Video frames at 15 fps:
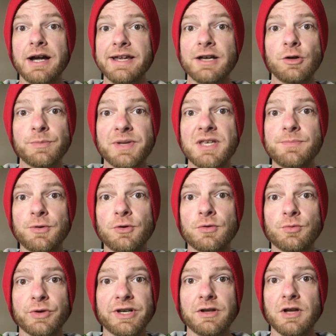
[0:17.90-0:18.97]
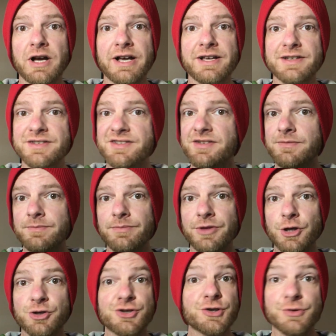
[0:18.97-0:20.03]
I help people realize
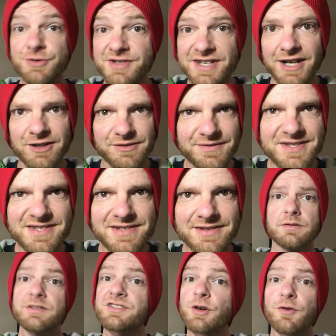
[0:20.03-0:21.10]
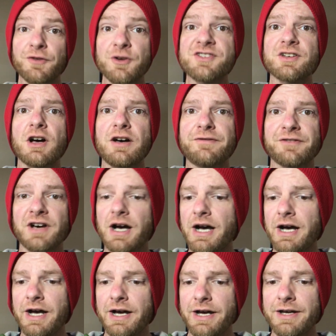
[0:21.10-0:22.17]
their true selves. So first off,
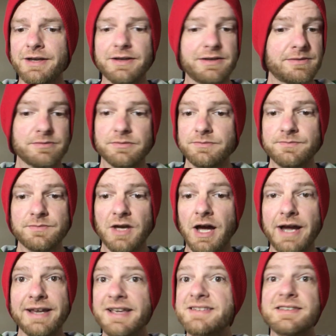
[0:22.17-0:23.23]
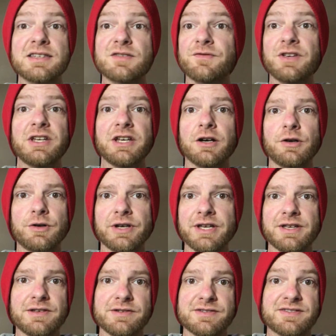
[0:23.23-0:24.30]
I guess this video
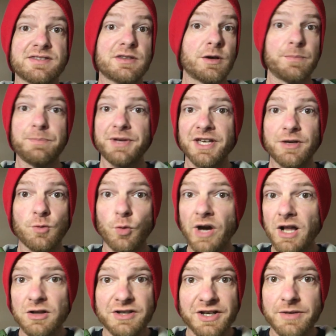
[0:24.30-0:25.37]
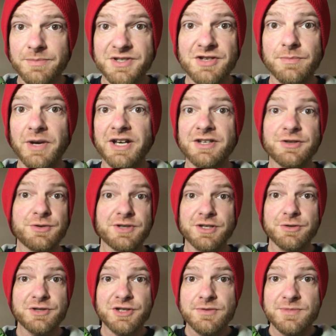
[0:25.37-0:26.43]
is the big welcome to my new
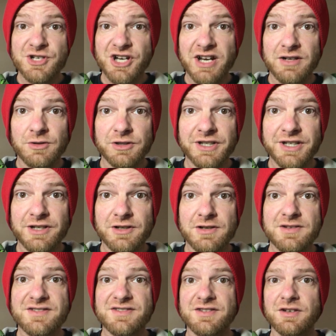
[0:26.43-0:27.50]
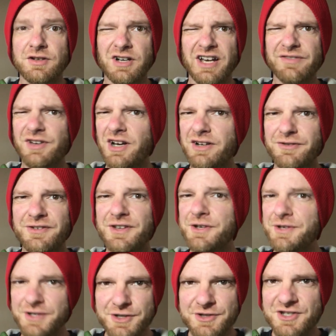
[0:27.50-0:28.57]
YouTube channel here. So I've got a
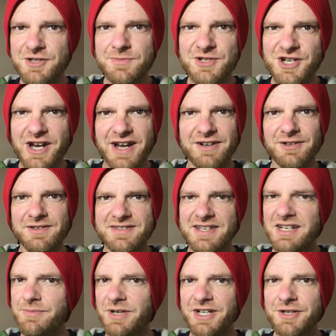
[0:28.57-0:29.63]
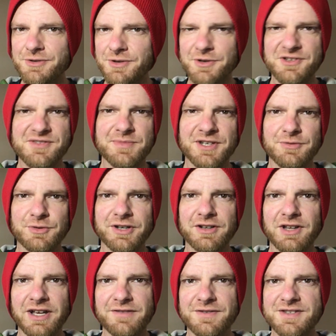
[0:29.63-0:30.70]
few YouTube channels. Anybody who knows me in real
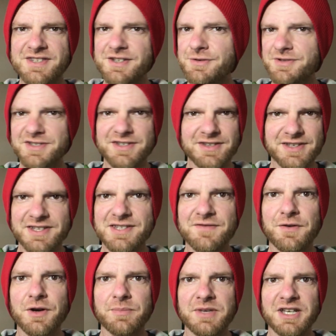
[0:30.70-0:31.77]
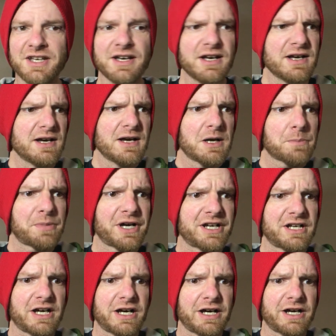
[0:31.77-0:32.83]
life is used to this from me. But